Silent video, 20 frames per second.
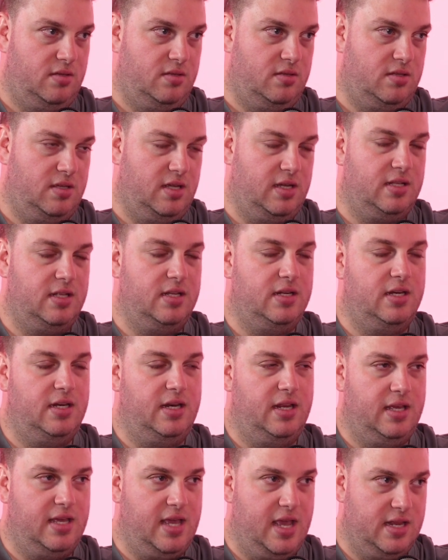It's like they did
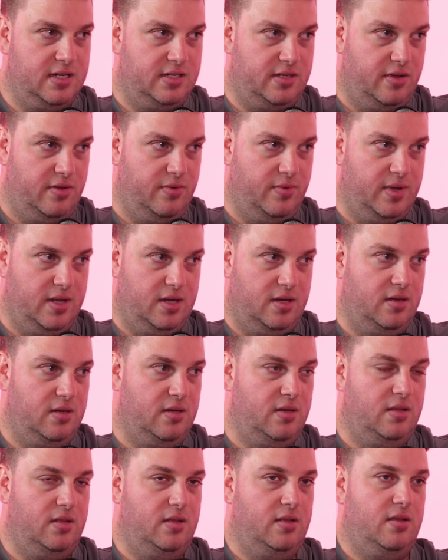an Encanto one,
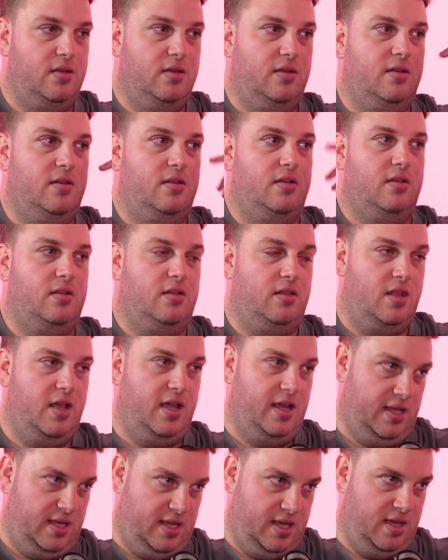
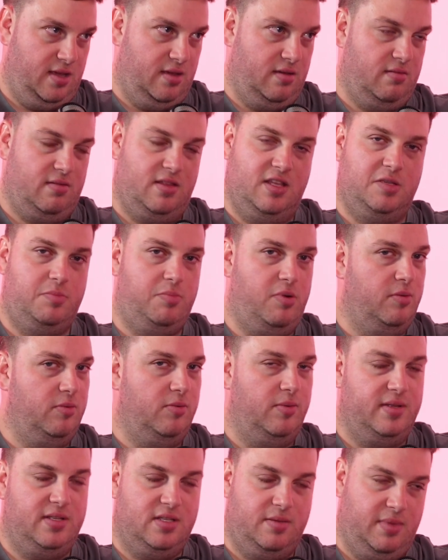Lion King. There's
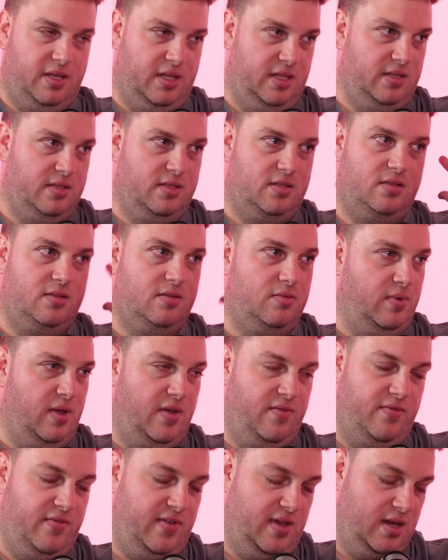probably some others we
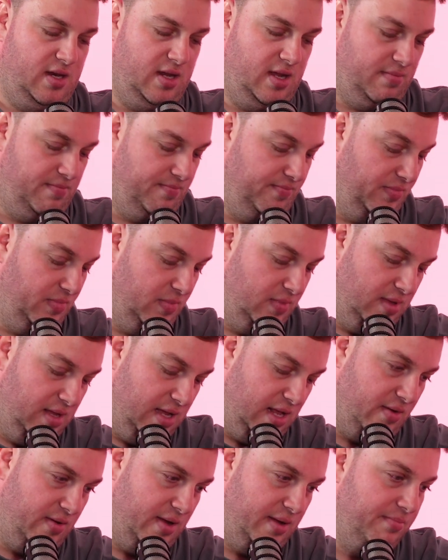haven't found yet.
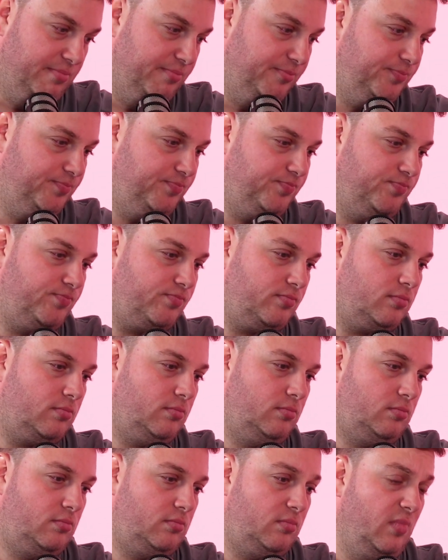Anyway,
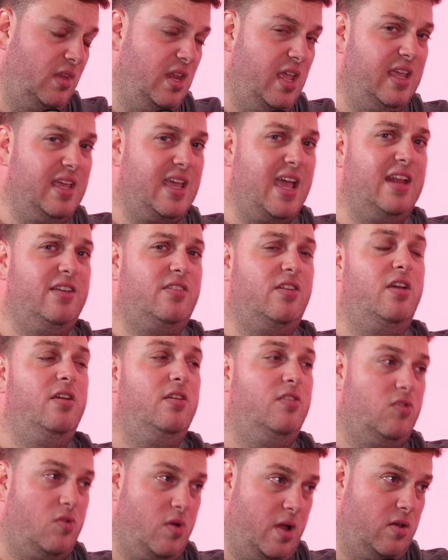Encanto
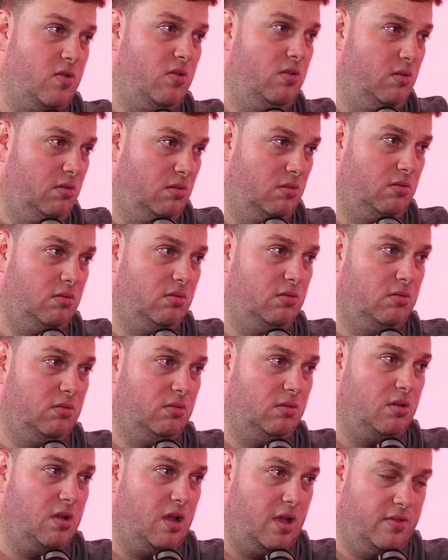is quite good.
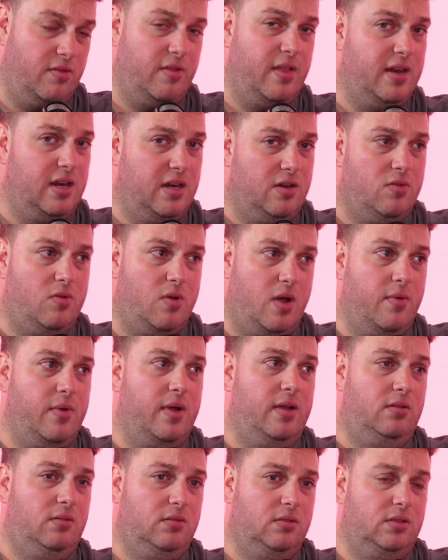I thought they did quite
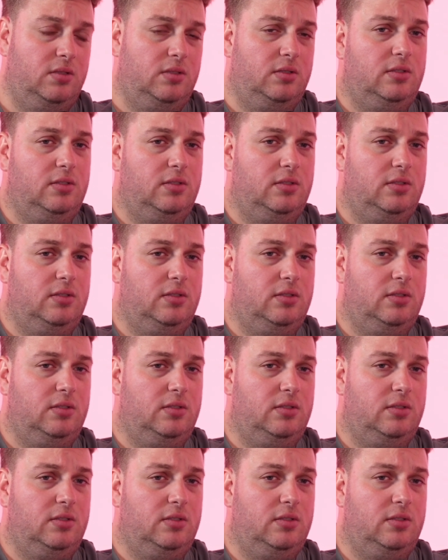well.